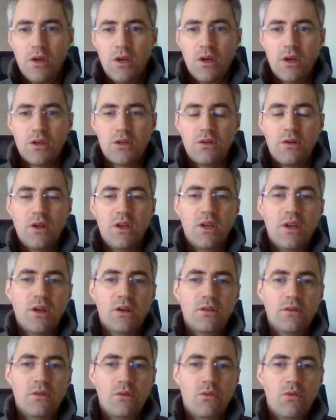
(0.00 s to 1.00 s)
Actually
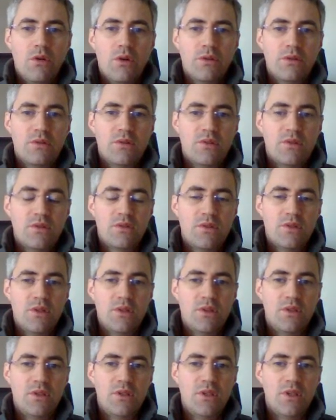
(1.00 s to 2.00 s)
here the word
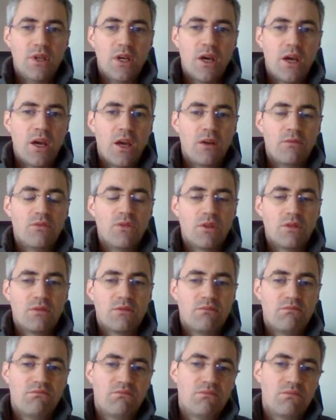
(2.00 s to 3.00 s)
CTA, I'm not
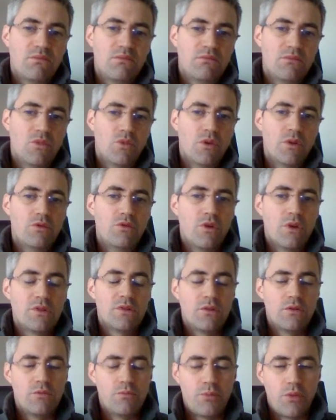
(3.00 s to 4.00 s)

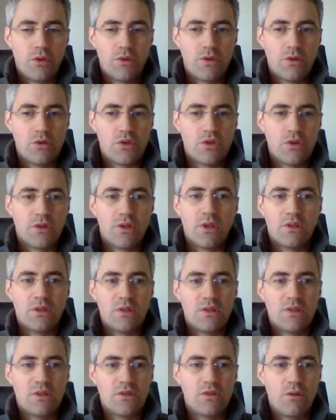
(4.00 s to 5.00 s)
100% sure that
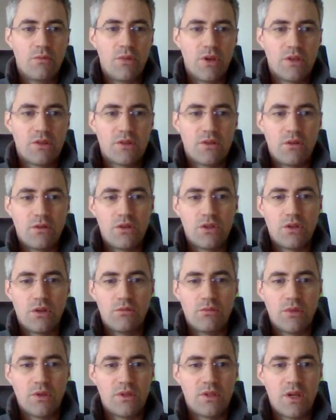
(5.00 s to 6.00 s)
this is the best
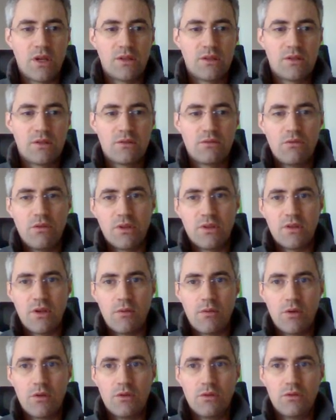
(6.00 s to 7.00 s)
solution, but that's what
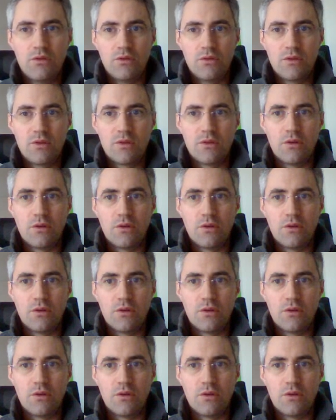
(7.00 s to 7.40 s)
I'm going to do.